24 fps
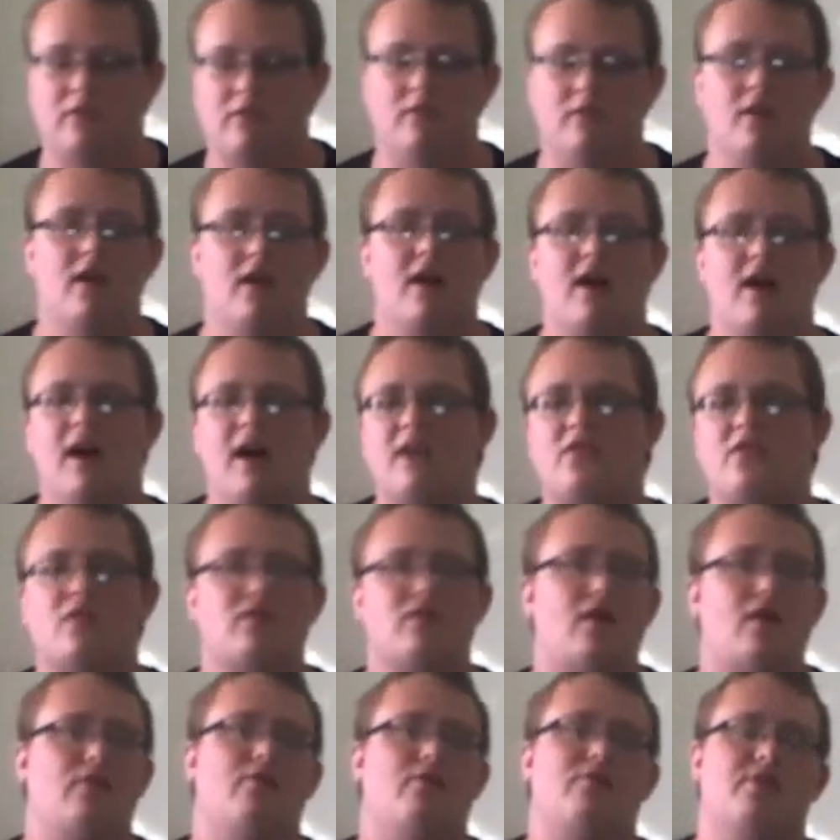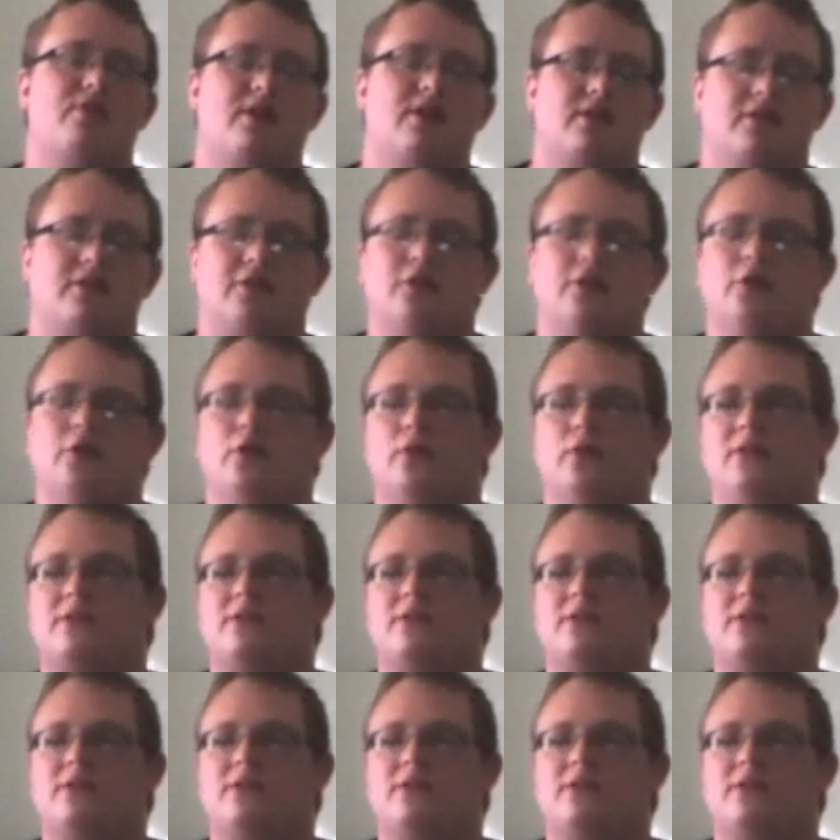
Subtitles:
and that's another thing, too,